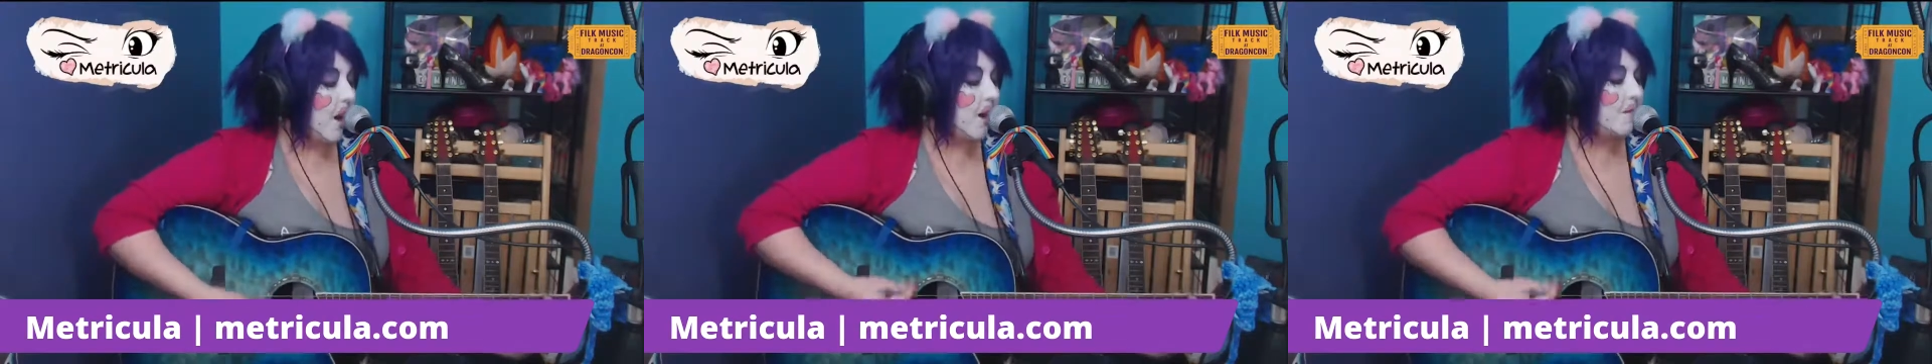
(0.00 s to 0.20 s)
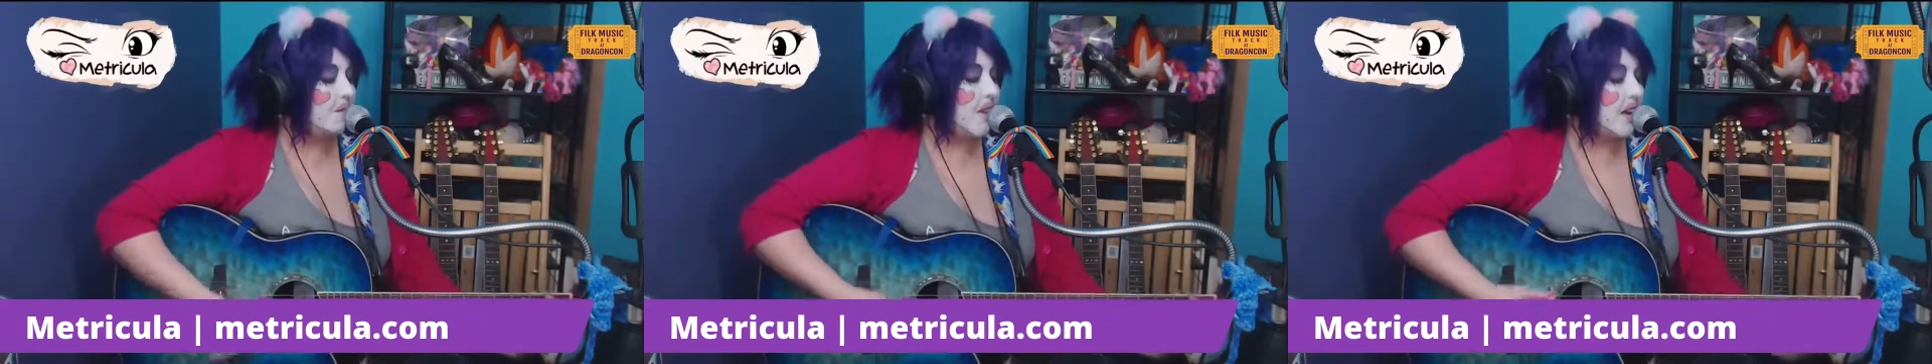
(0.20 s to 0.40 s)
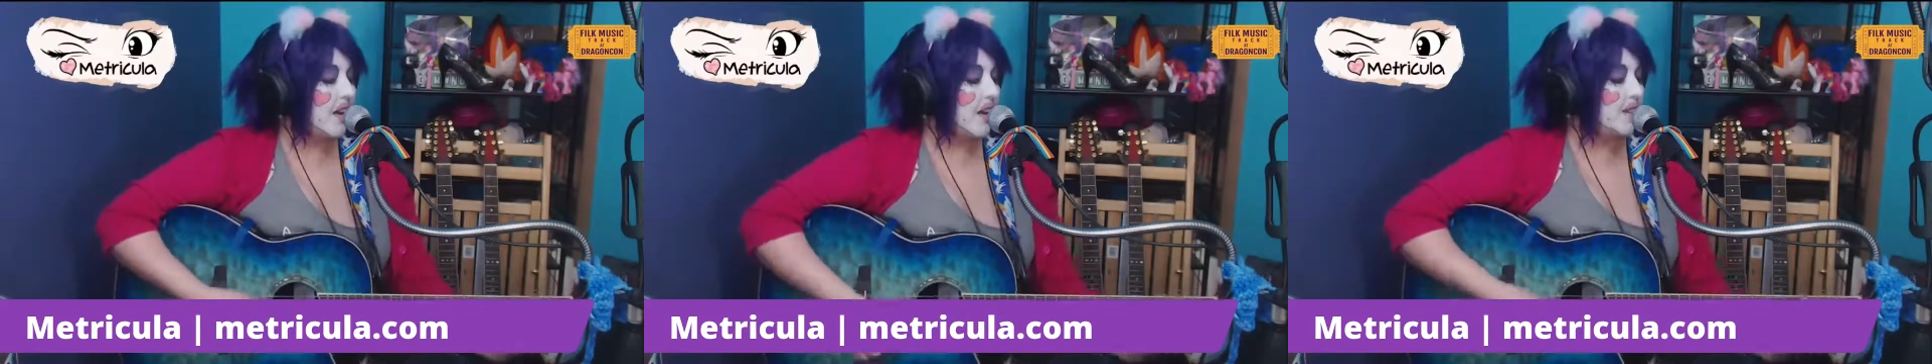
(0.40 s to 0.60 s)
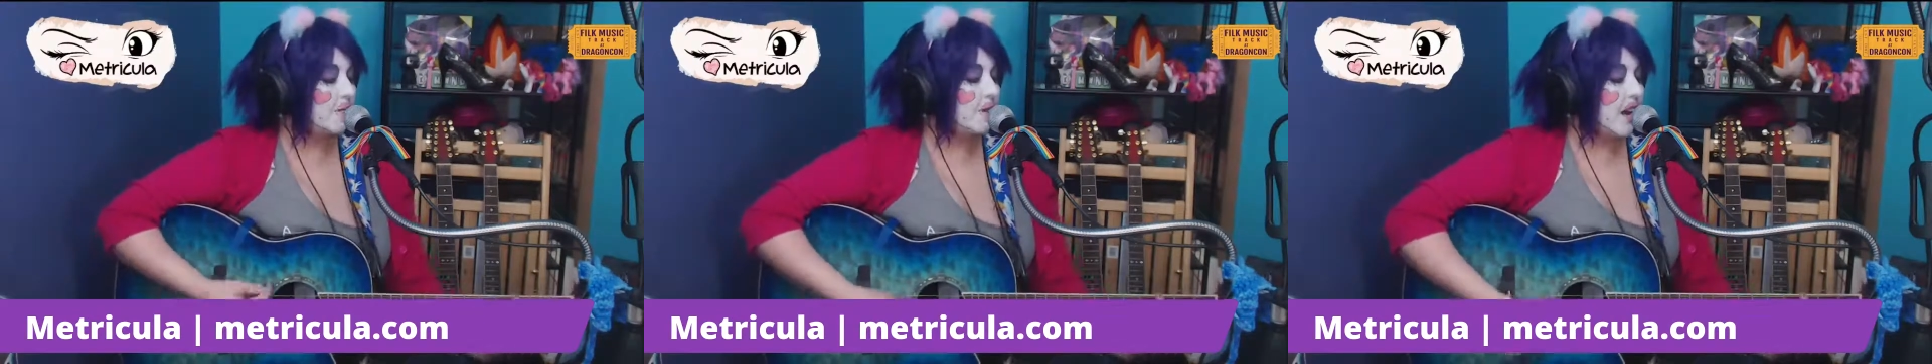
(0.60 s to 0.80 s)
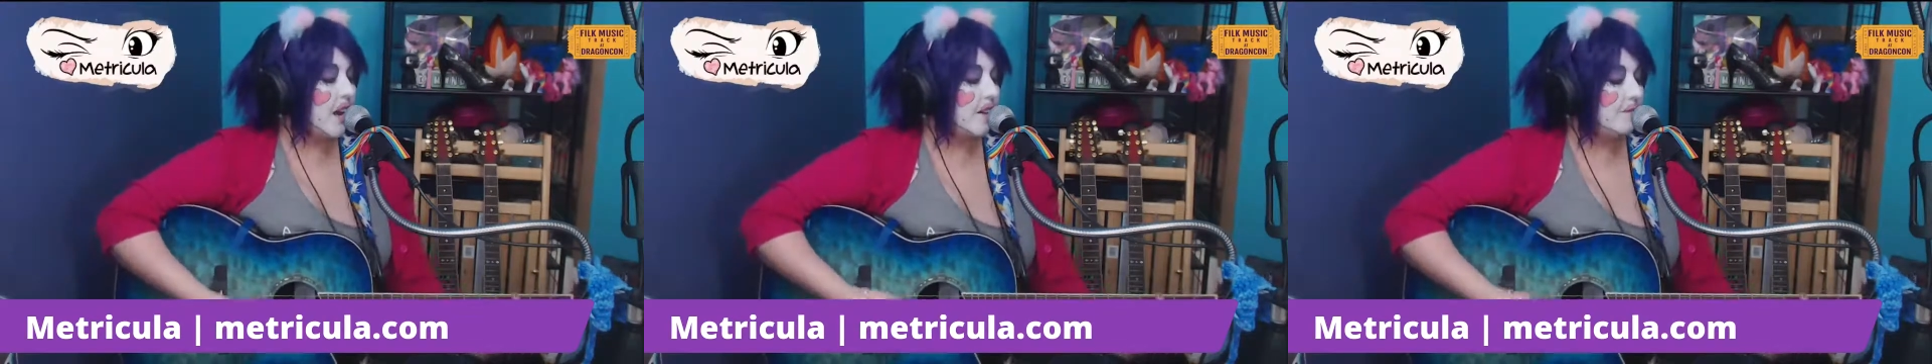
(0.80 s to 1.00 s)
heart flies
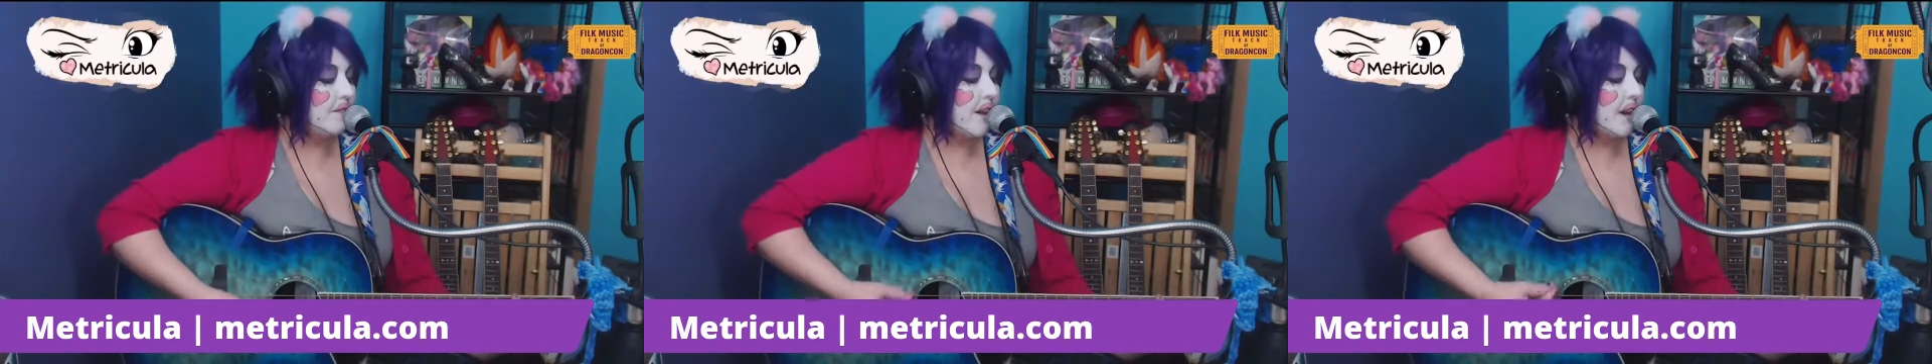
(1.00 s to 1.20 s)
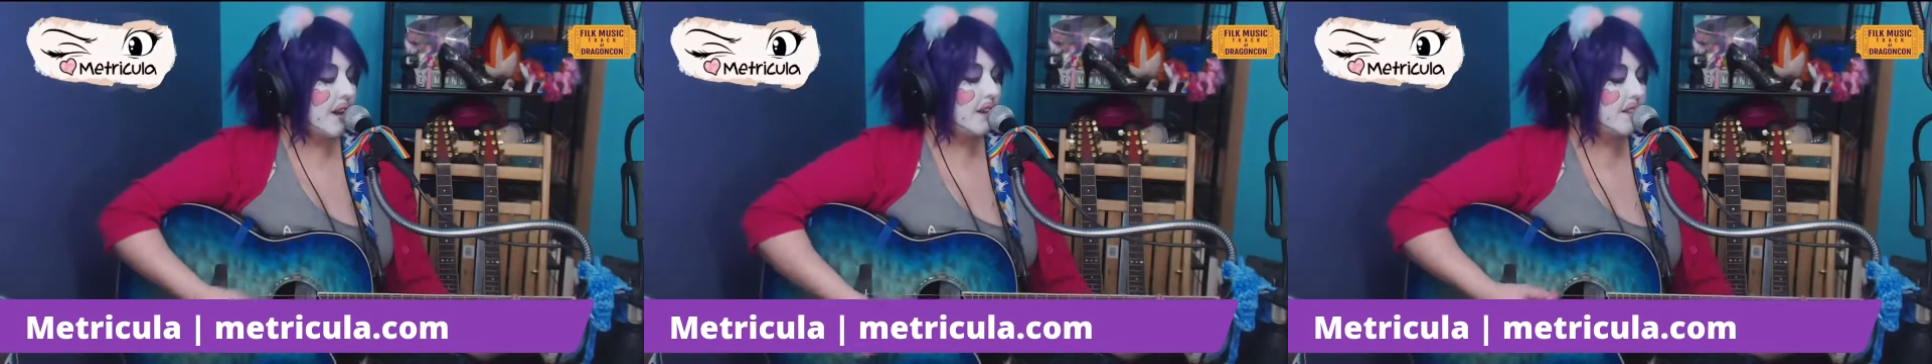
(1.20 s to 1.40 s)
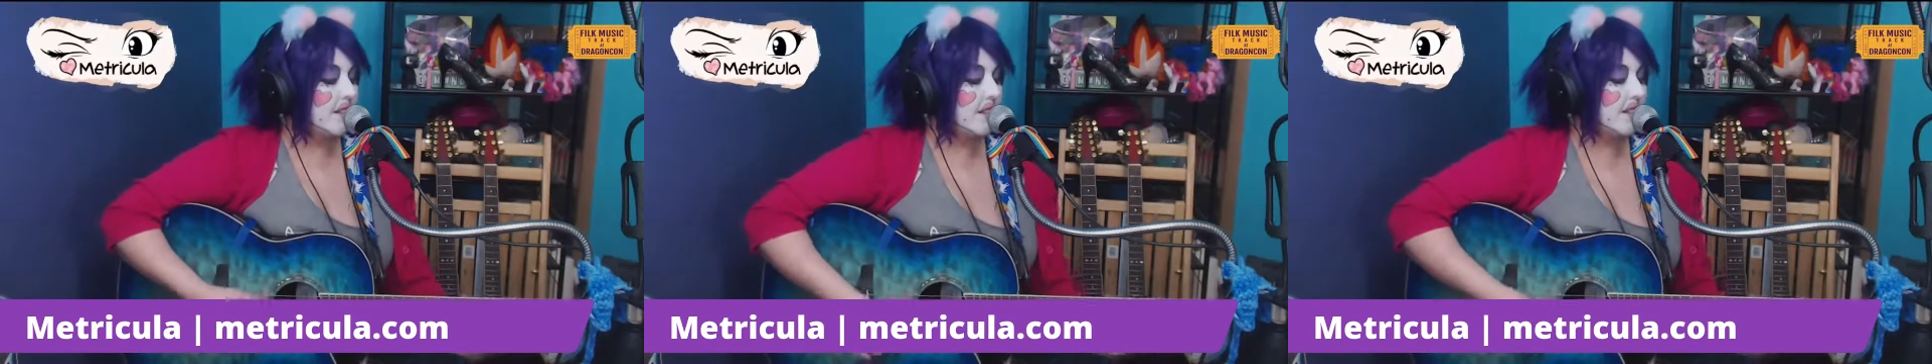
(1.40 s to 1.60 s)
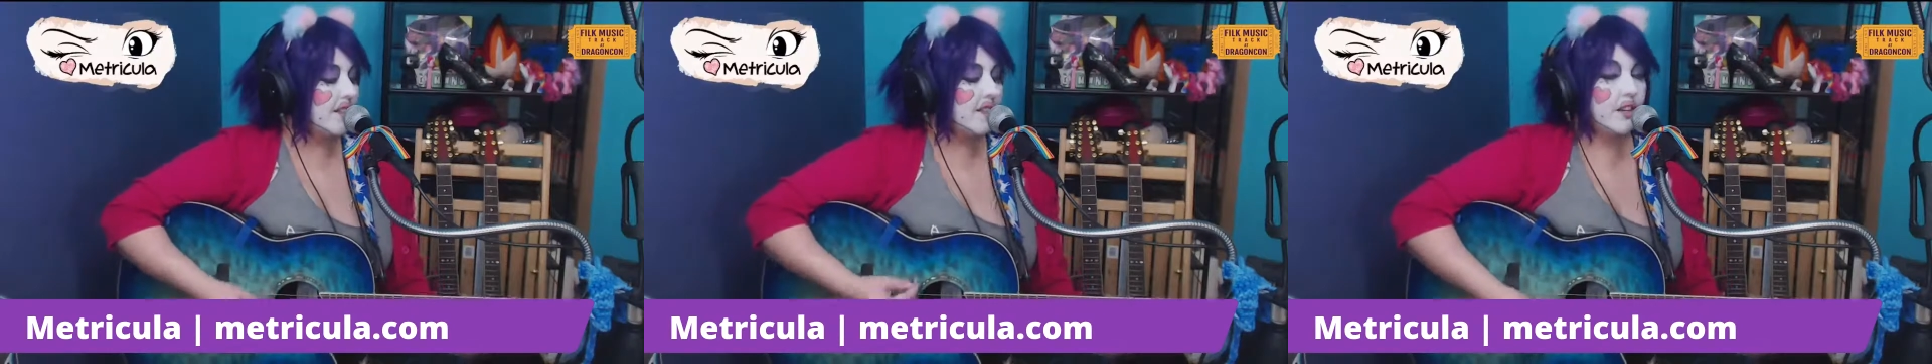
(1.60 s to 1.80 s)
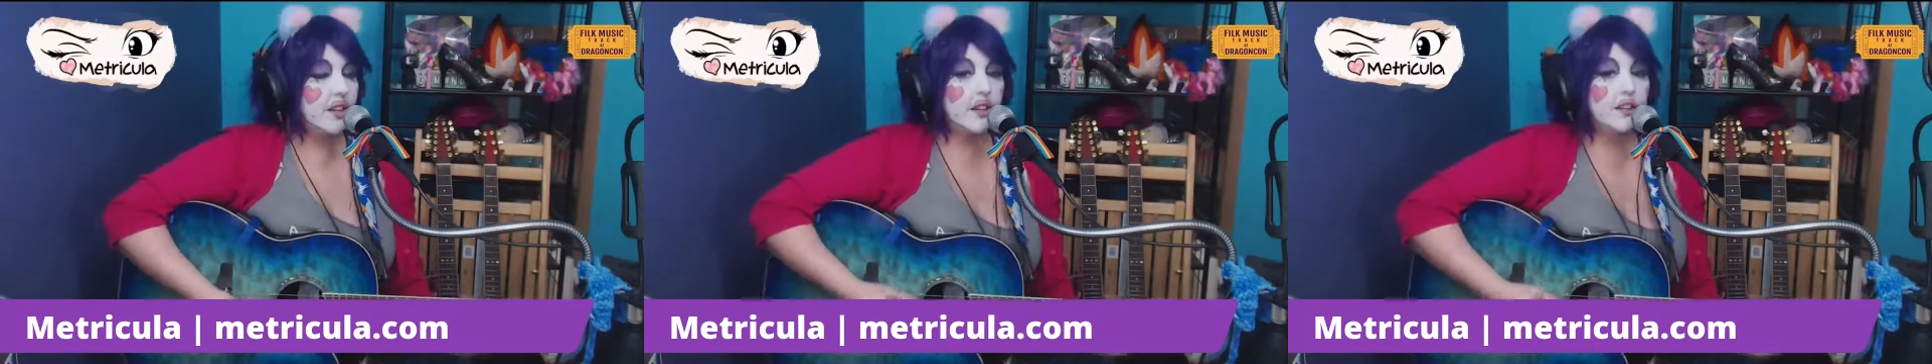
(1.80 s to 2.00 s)
when I feel
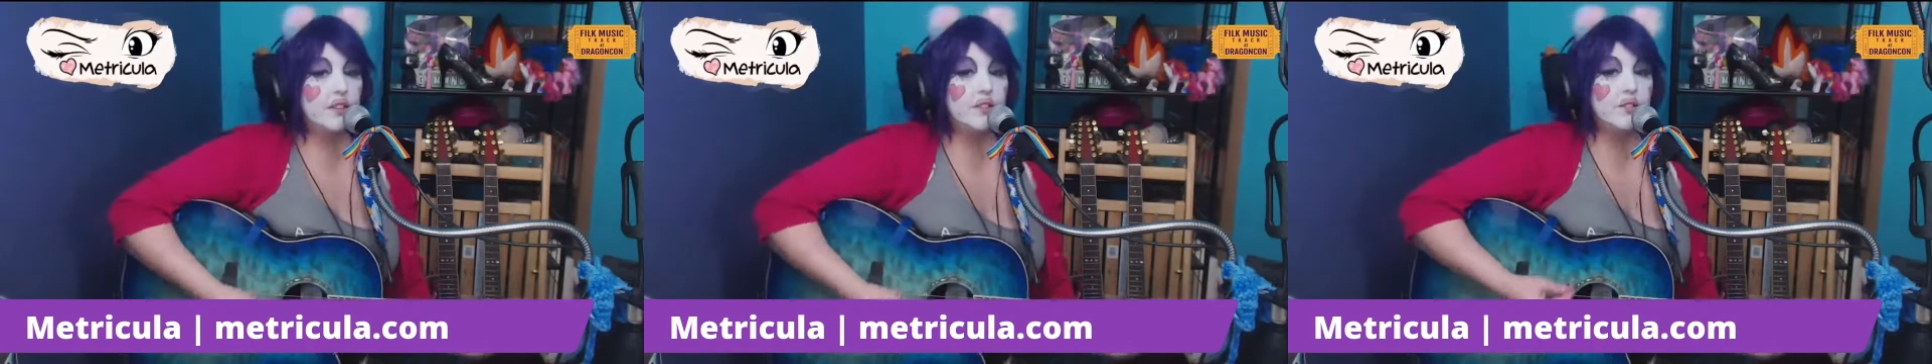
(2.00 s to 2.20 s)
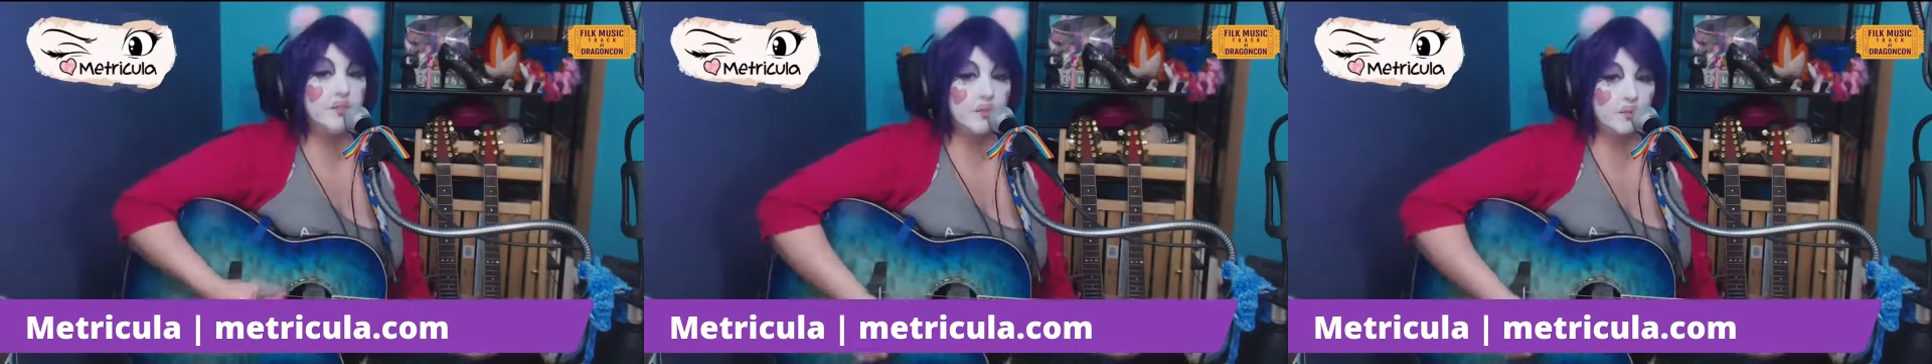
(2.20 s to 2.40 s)
love.